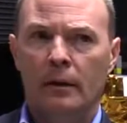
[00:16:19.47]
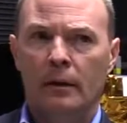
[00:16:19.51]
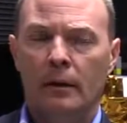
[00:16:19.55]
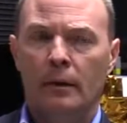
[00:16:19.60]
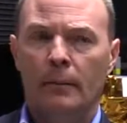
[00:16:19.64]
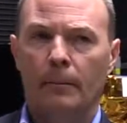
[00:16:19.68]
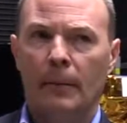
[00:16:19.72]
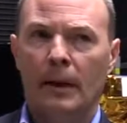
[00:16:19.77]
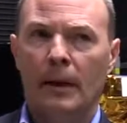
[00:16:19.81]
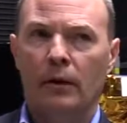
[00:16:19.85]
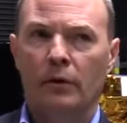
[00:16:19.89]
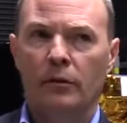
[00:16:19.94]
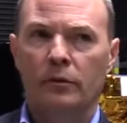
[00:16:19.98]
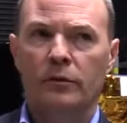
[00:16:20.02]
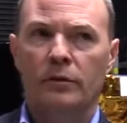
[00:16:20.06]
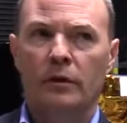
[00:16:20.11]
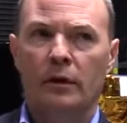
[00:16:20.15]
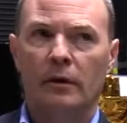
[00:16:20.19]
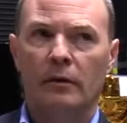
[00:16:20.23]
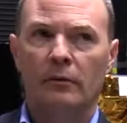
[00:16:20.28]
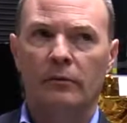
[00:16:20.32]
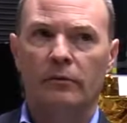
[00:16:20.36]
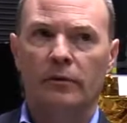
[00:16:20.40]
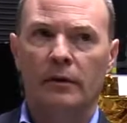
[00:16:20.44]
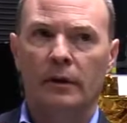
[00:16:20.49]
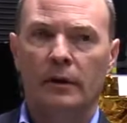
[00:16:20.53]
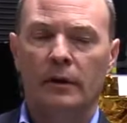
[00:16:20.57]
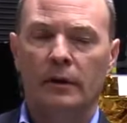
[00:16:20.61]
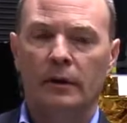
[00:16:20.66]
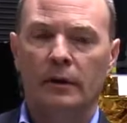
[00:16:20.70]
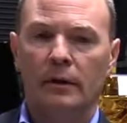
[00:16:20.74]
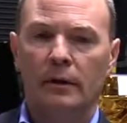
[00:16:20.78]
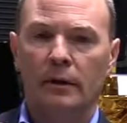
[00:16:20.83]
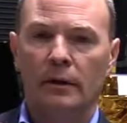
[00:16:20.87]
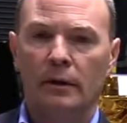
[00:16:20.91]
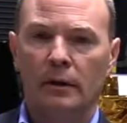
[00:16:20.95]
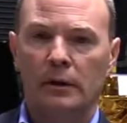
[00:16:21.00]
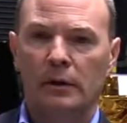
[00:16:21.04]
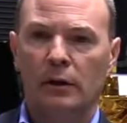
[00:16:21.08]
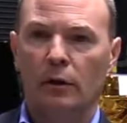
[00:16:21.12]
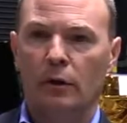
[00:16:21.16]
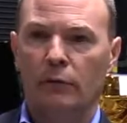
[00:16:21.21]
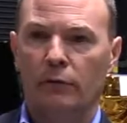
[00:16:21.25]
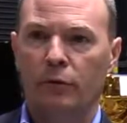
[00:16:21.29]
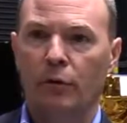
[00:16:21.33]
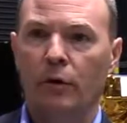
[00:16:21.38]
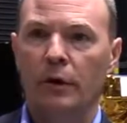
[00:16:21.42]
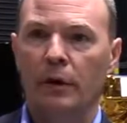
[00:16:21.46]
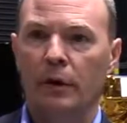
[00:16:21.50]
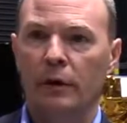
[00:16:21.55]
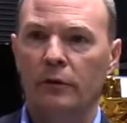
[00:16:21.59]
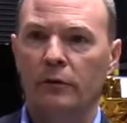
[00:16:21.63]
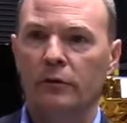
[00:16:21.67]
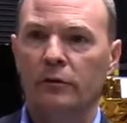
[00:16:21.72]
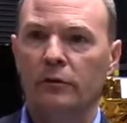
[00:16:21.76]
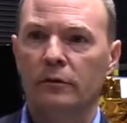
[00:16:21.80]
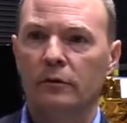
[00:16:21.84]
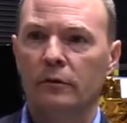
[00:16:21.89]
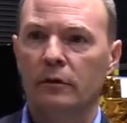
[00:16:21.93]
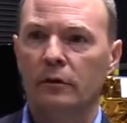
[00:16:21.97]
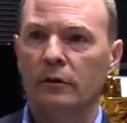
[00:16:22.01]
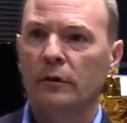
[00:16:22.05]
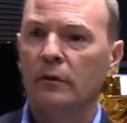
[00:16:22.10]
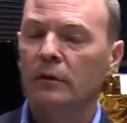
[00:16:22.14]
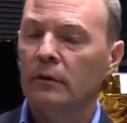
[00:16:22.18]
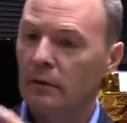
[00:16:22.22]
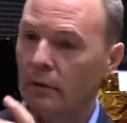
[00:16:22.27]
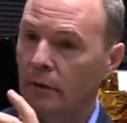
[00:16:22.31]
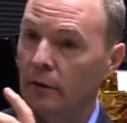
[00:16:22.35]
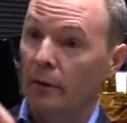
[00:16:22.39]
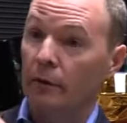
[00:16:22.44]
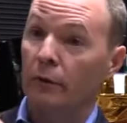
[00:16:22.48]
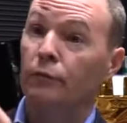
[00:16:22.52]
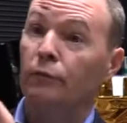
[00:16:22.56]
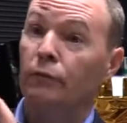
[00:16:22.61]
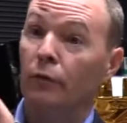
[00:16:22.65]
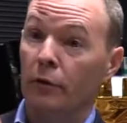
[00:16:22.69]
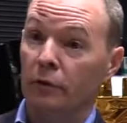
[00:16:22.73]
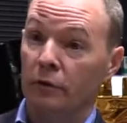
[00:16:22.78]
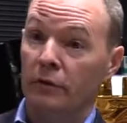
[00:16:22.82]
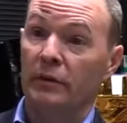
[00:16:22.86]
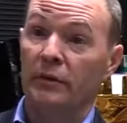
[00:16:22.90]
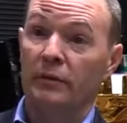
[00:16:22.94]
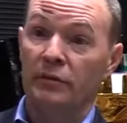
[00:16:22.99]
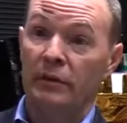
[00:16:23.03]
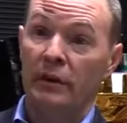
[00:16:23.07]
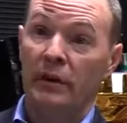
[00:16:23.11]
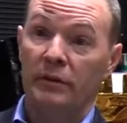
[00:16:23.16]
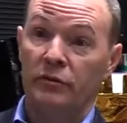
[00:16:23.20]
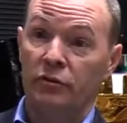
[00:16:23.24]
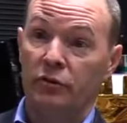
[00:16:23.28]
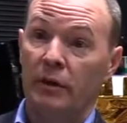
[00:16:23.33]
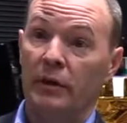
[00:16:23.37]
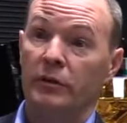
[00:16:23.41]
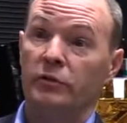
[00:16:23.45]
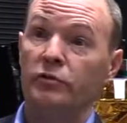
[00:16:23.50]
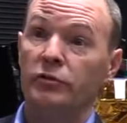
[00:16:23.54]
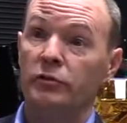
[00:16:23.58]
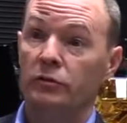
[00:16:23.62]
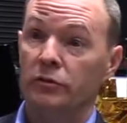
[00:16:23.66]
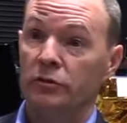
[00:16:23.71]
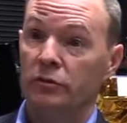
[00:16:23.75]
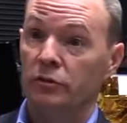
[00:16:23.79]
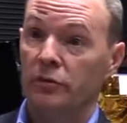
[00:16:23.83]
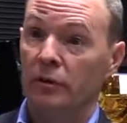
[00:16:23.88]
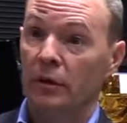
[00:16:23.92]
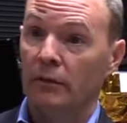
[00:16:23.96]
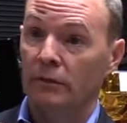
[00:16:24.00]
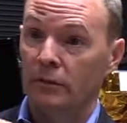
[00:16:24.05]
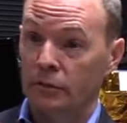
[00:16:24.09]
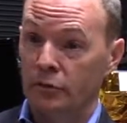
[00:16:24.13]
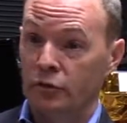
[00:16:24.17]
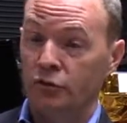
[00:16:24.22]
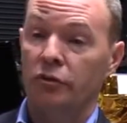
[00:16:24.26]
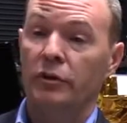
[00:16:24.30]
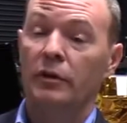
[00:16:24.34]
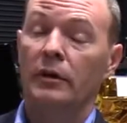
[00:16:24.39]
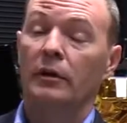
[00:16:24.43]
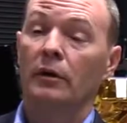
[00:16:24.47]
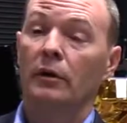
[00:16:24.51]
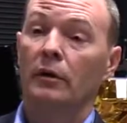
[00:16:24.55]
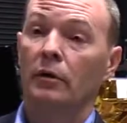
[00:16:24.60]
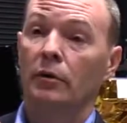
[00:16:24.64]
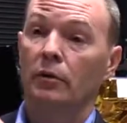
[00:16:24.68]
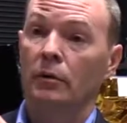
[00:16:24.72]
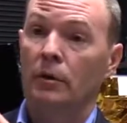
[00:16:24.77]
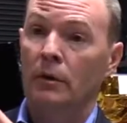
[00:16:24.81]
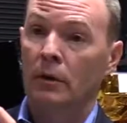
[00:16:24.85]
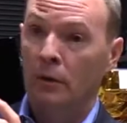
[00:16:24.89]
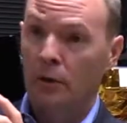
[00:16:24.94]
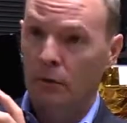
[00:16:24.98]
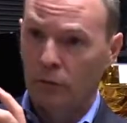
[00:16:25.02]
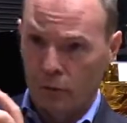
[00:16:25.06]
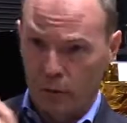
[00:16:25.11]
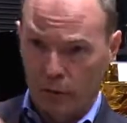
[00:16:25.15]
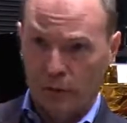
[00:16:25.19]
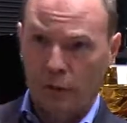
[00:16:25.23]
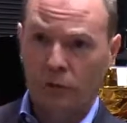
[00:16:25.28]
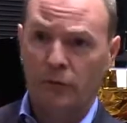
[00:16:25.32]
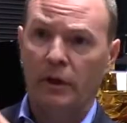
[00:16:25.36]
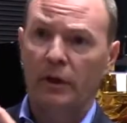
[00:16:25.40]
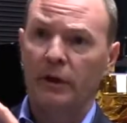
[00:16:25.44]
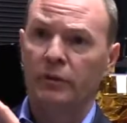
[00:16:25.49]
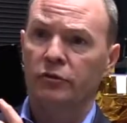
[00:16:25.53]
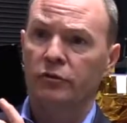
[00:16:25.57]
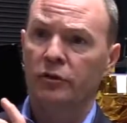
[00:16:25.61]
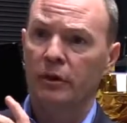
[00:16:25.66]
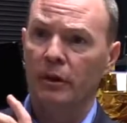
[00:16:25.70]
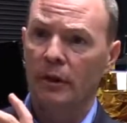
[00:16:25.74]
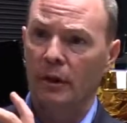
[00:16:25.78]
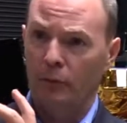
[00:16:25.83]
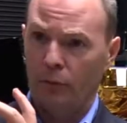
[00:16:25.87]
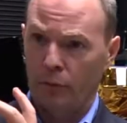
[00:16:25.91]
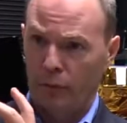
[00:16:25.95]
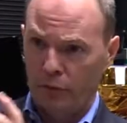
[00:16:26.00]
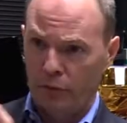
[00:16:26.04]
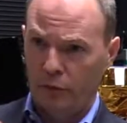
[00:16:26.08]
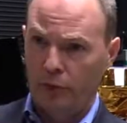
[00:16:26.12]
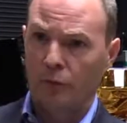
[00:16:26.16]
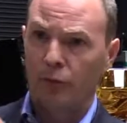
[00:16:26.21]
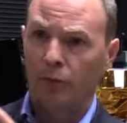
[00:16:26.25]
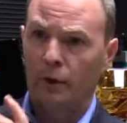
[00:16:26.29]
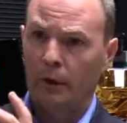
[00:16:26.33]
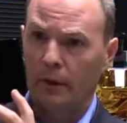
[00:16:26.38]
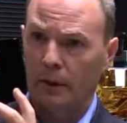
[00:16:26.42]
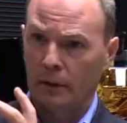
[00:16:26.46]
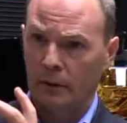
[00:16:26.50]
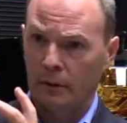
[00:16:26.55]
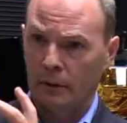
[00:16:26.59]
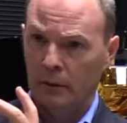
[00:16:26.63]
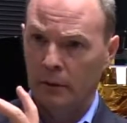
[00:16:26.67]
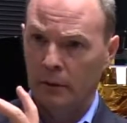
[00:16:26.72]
amount of clairvoyance, the first instantiations of the GEO relocation and refueling